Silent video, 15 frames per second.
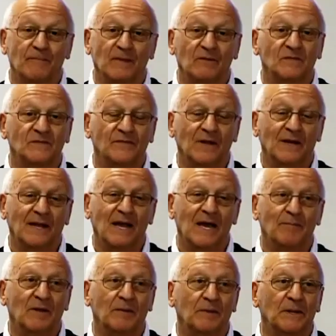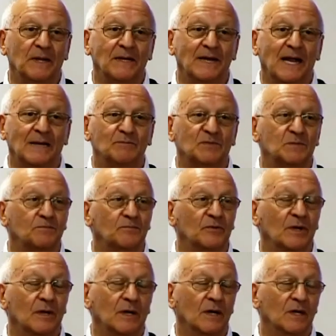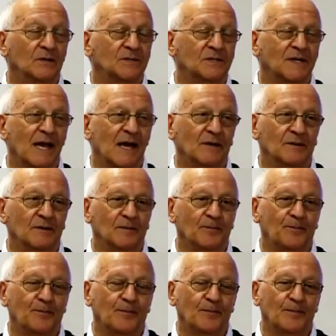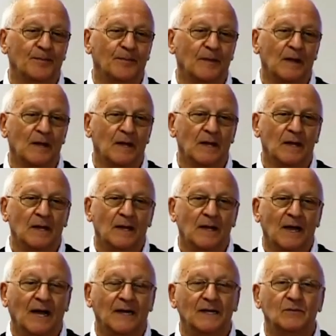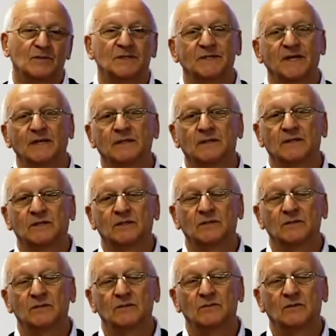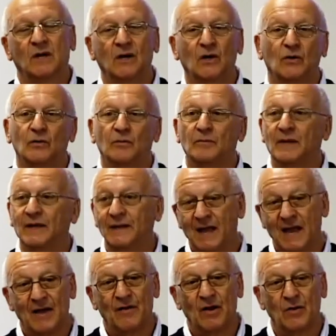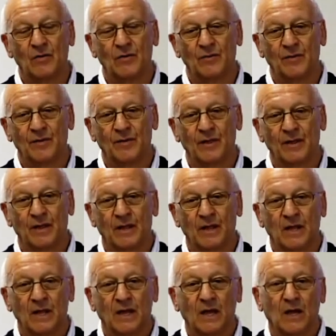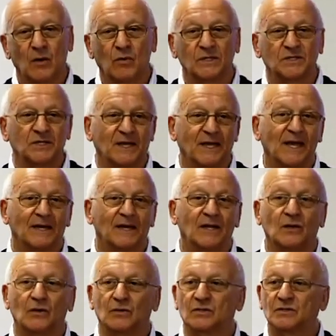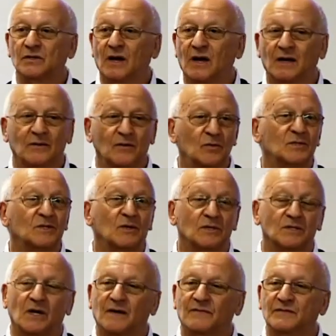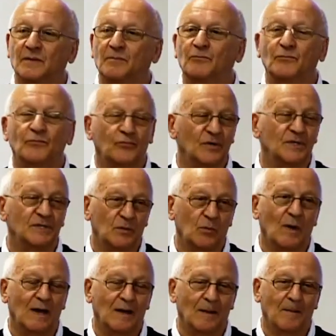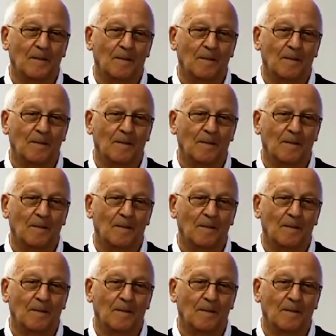He was fairly happy, but then Knapsbury closed down, and he was sent to a home in Harrow, which again he was looked after pretty well.